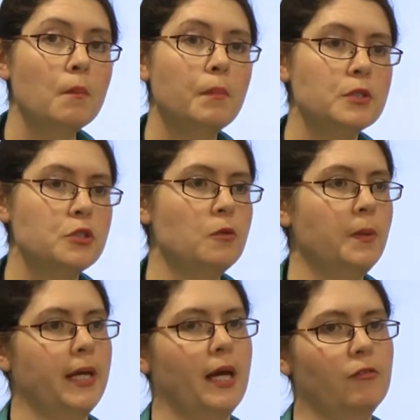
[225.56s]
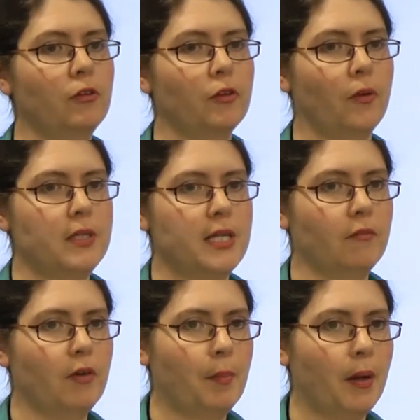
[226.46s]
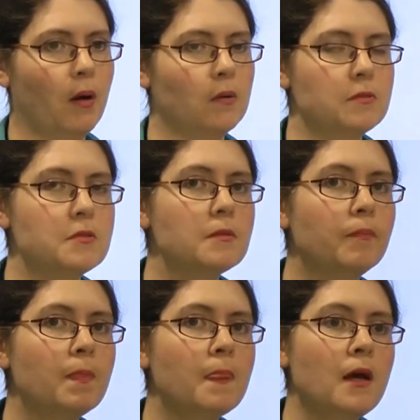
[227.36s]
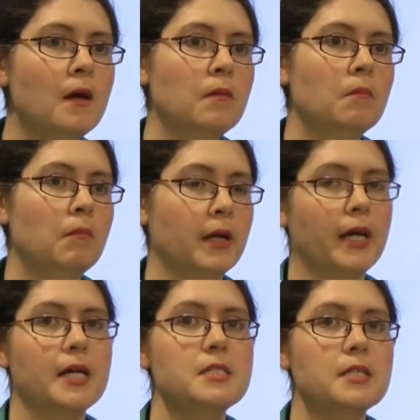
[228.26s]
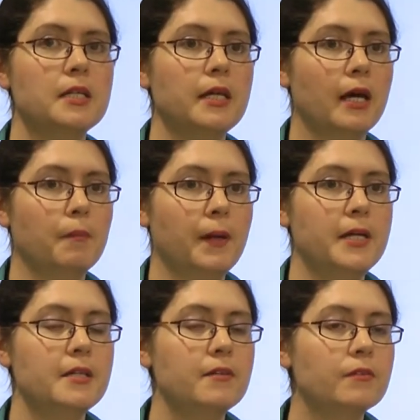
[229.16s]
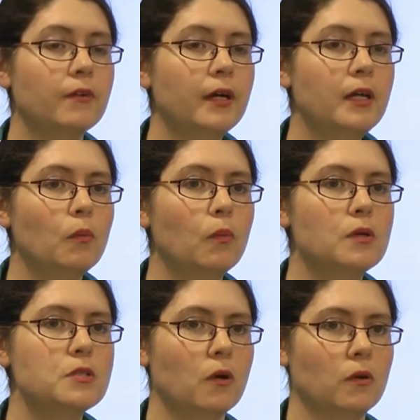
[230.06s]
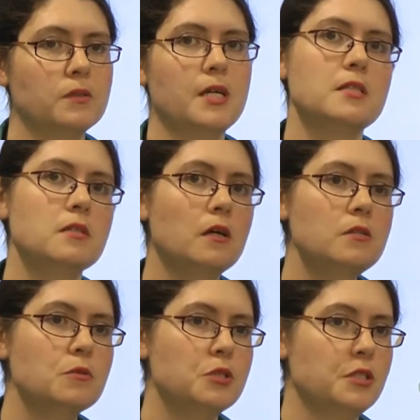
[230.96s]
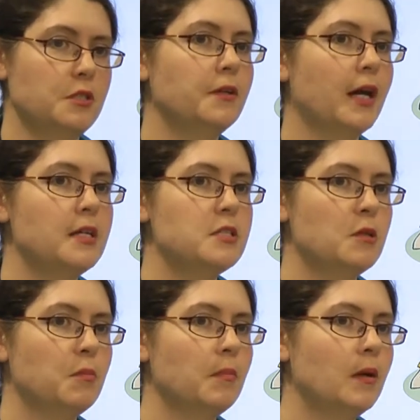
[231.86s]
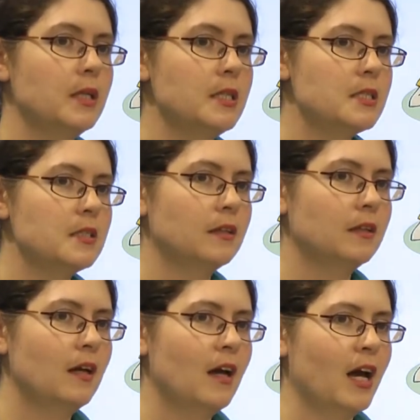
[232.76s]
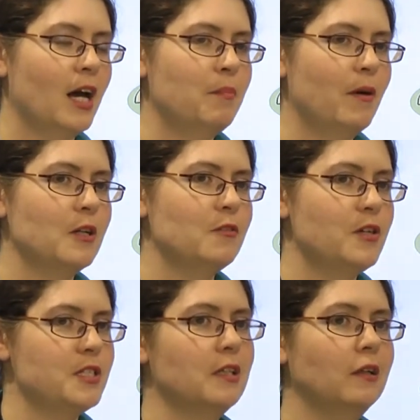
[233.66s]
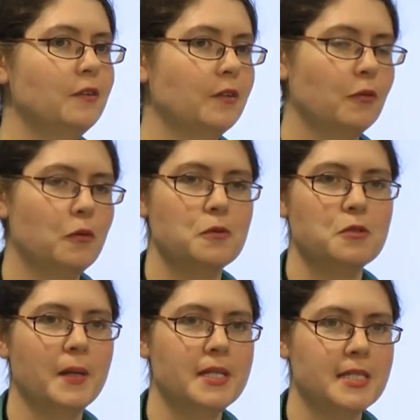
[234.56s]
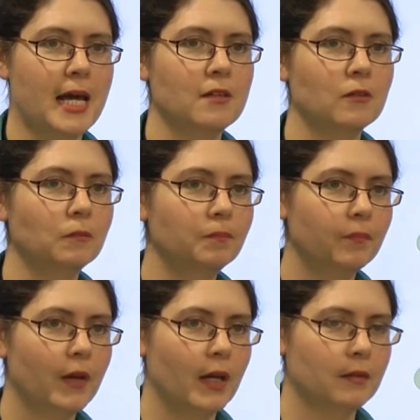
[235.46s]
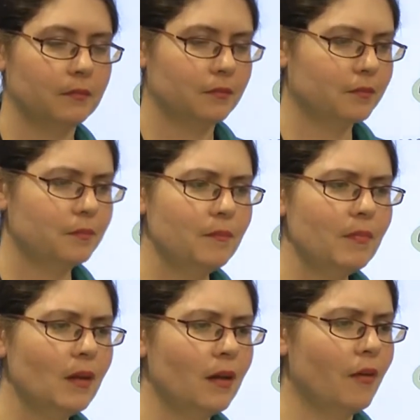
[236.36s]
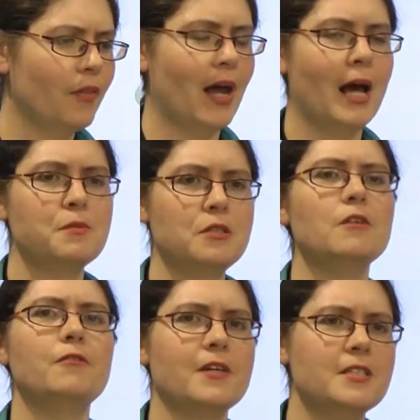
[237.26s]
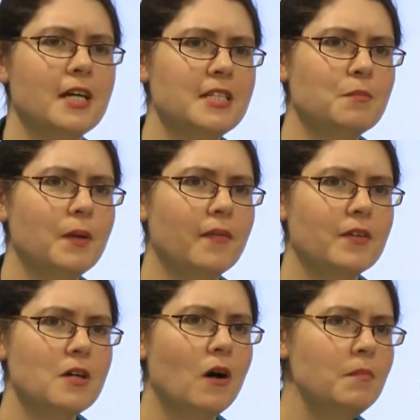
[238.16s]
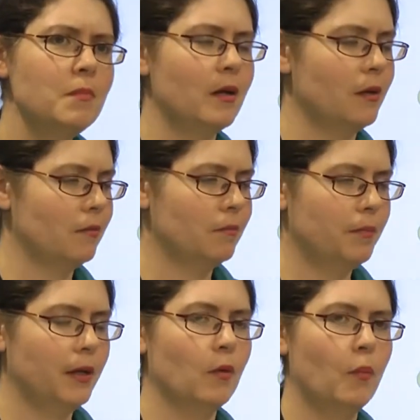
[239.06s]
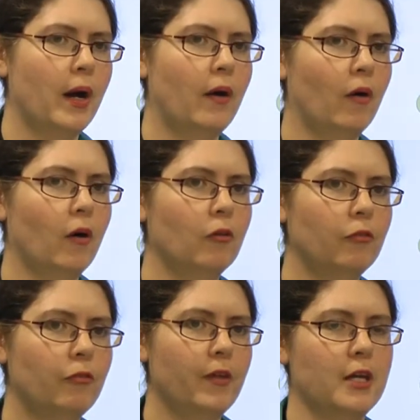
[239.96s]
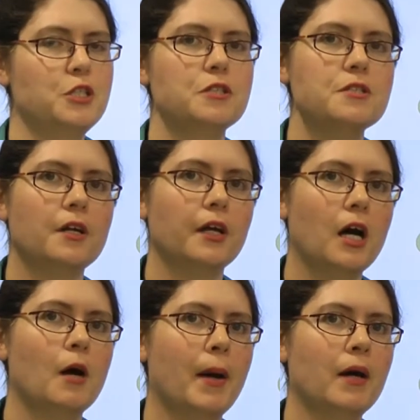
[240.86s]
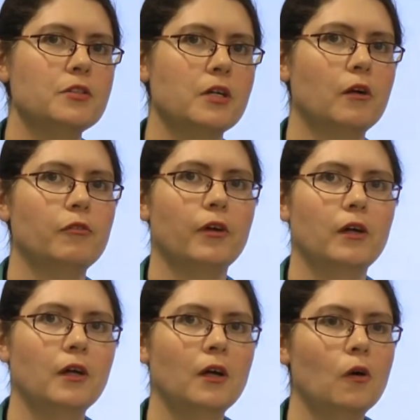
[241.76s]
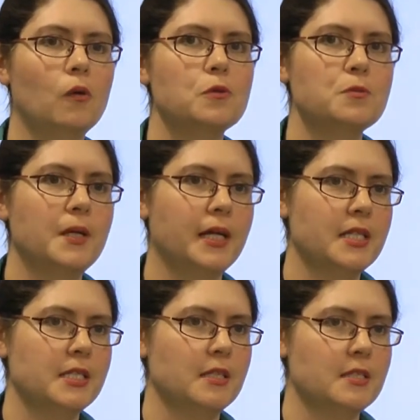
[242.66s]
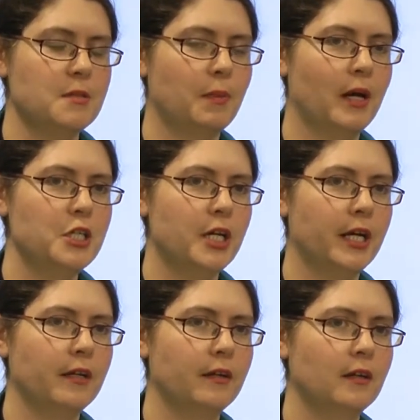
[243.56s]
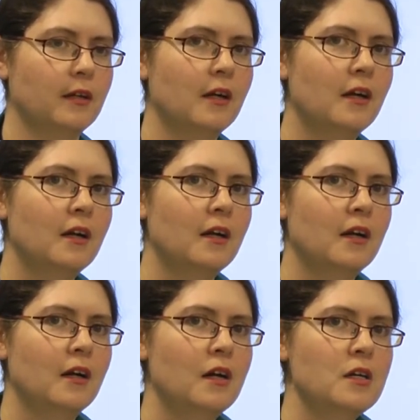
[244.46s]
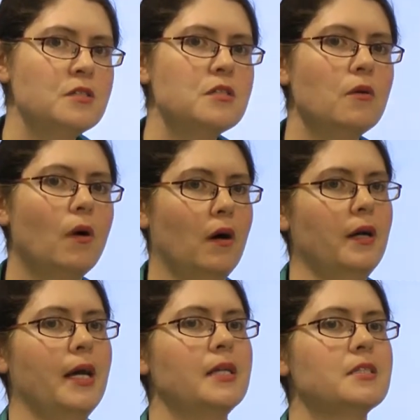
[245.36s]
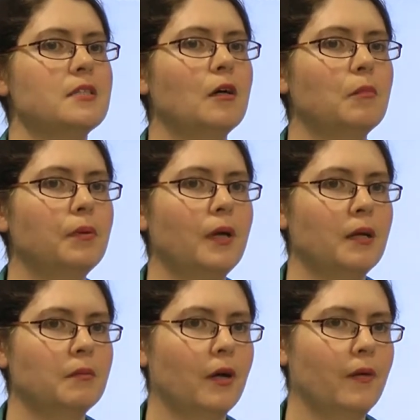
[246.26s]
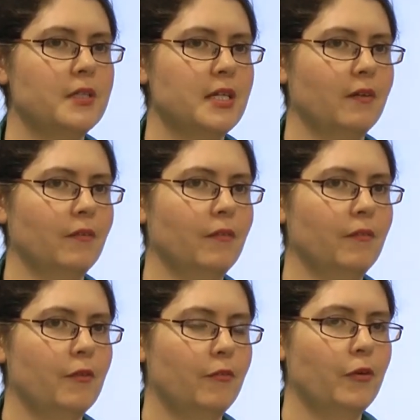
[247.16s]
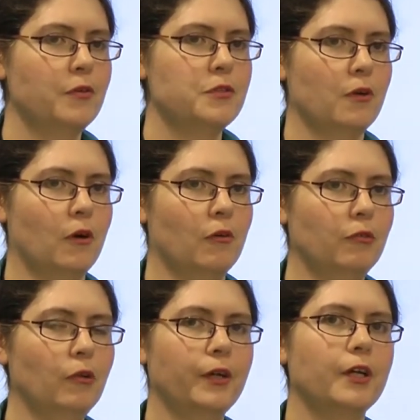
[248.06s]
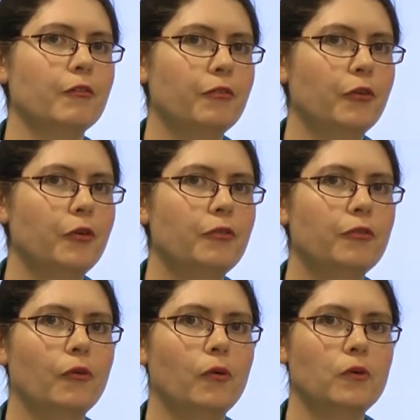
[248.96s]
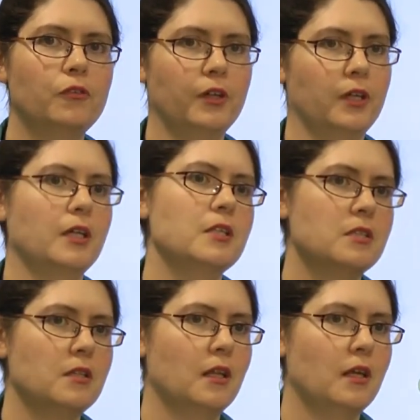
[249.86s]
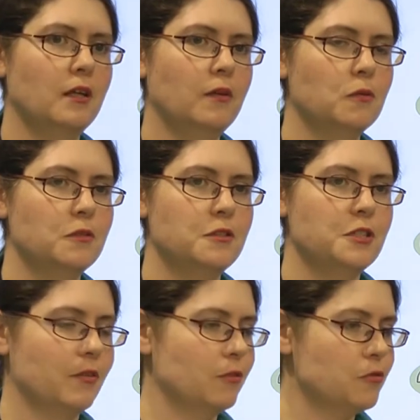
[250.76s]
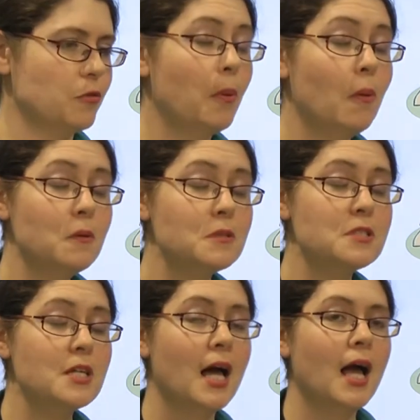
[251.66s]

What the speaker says: but do be careful of going down rabbit holes. My case study at PD3 was on Tesco's, which is a UK supermarket, and part of it included the horse meat scandal. That absolutely fascinated me at the time, being aware of the issues that had come out over horse meat getting into the supply chain. So I ended up going down the route of looking at food fraud, digging into the Auditor General's reports,